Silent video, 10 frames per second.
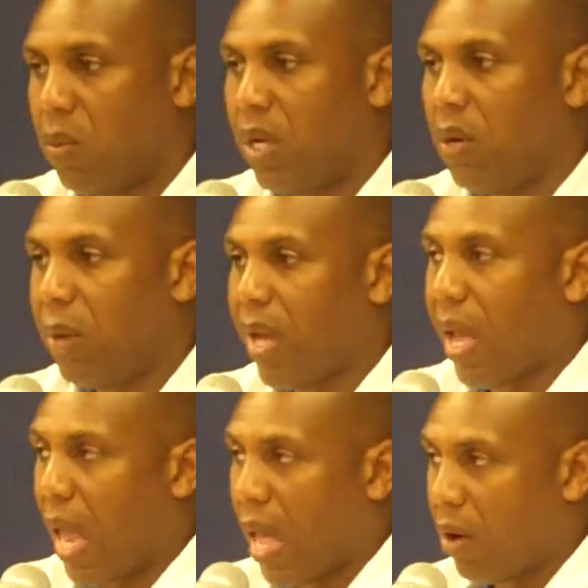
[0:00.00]

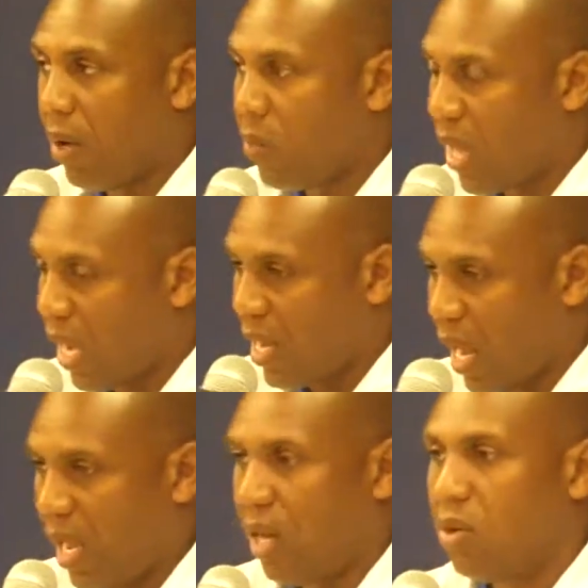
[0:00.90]
we've
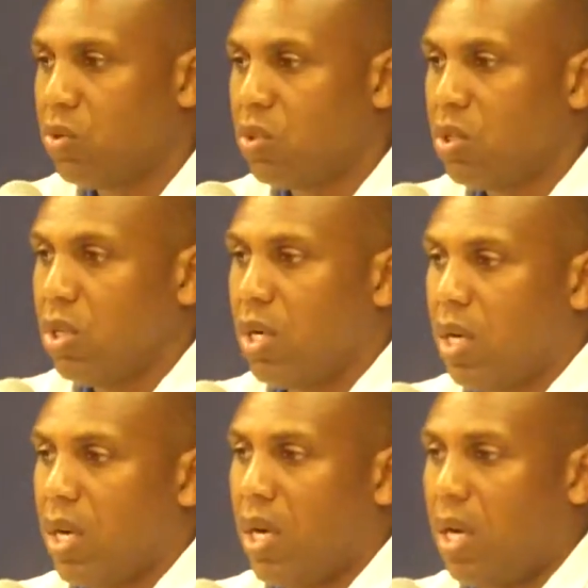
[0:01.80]
gained angles
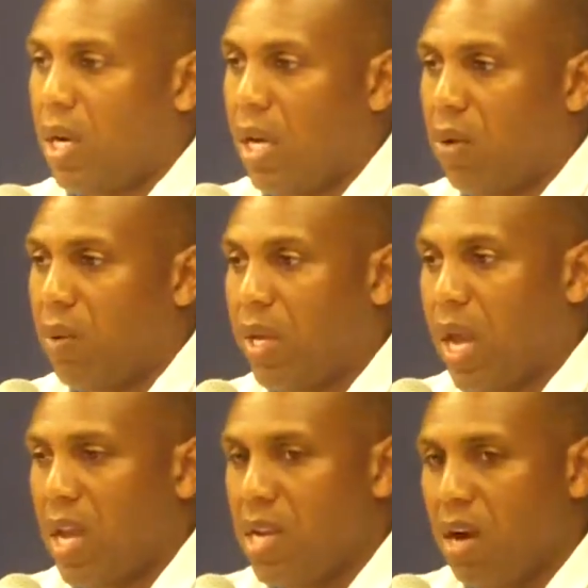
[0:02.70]
and we
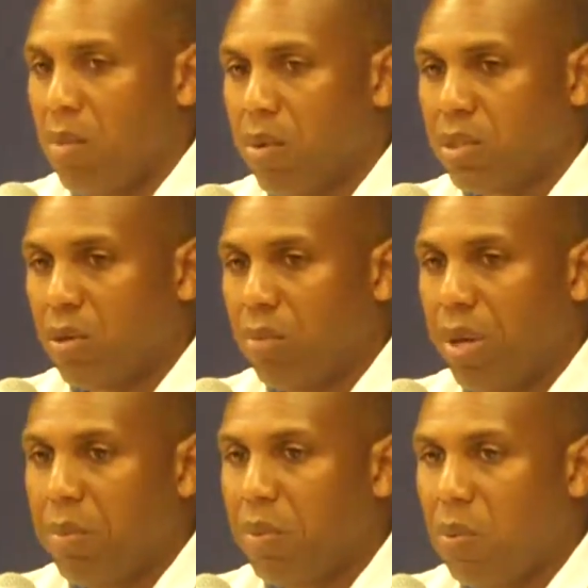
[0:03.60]
gained numbers on
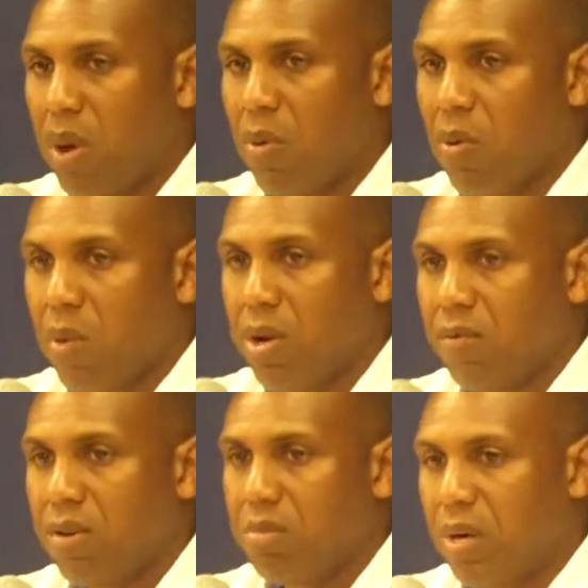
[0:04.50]
people the way we run
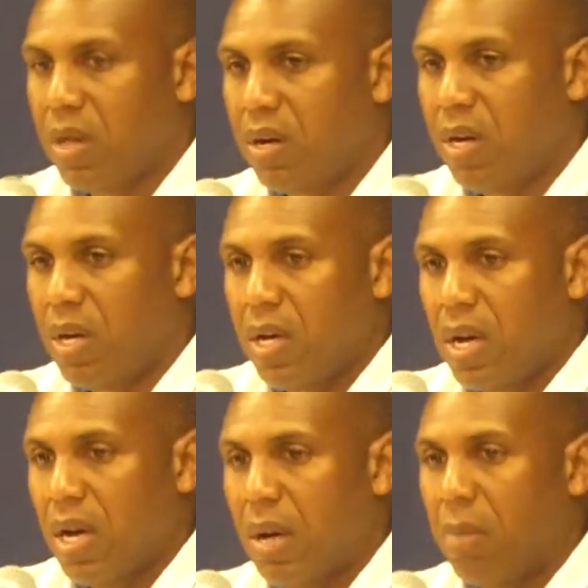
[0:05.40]
the football.
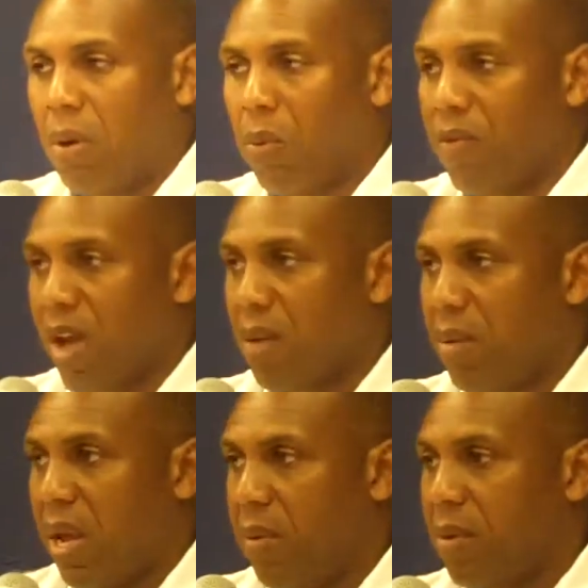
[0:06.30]
But we've got
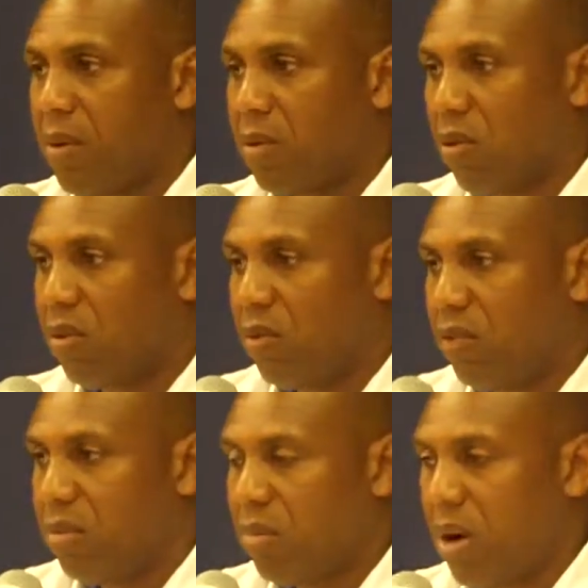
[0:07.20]
to be able to throw
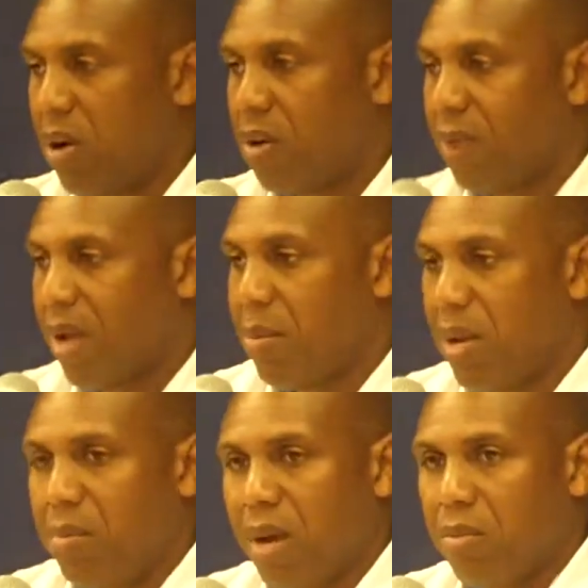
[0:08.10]
the football, and we've got to
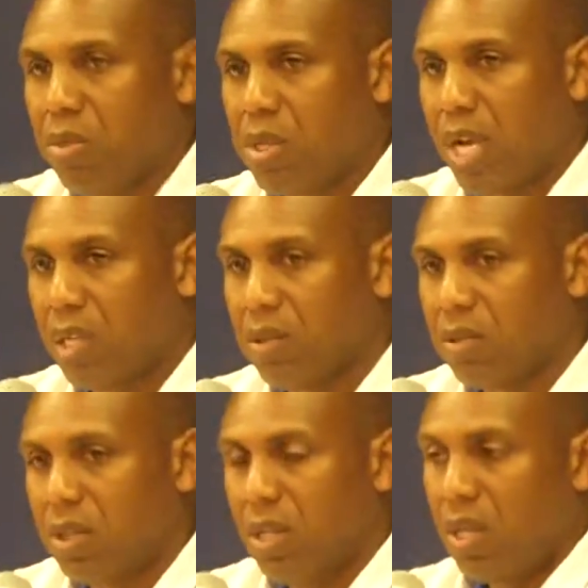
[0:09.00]
be better
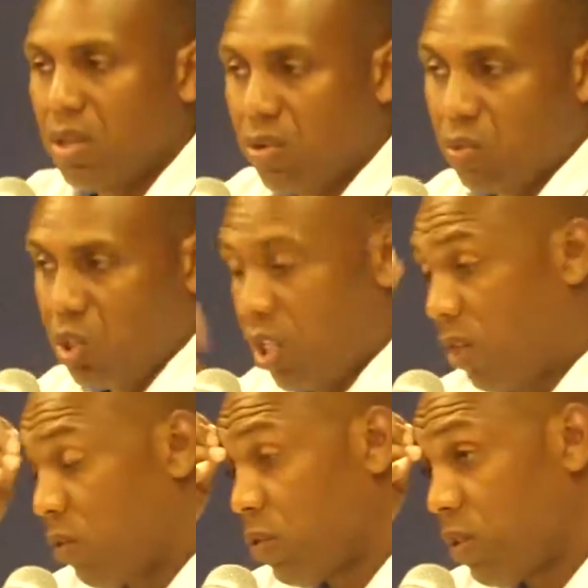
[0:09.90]
protectors. The
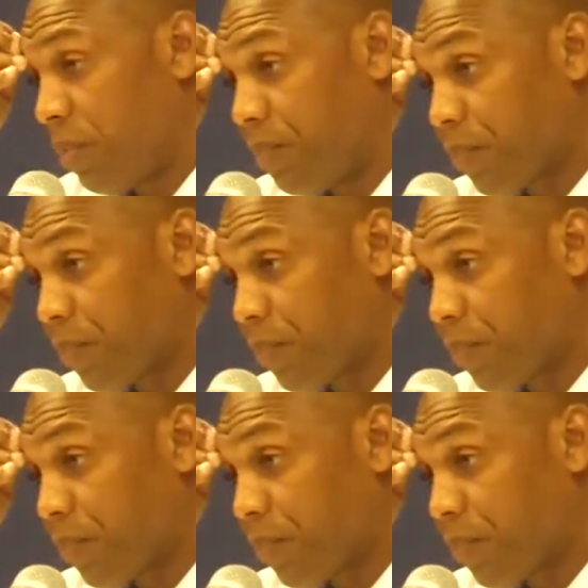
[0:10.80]
receivers,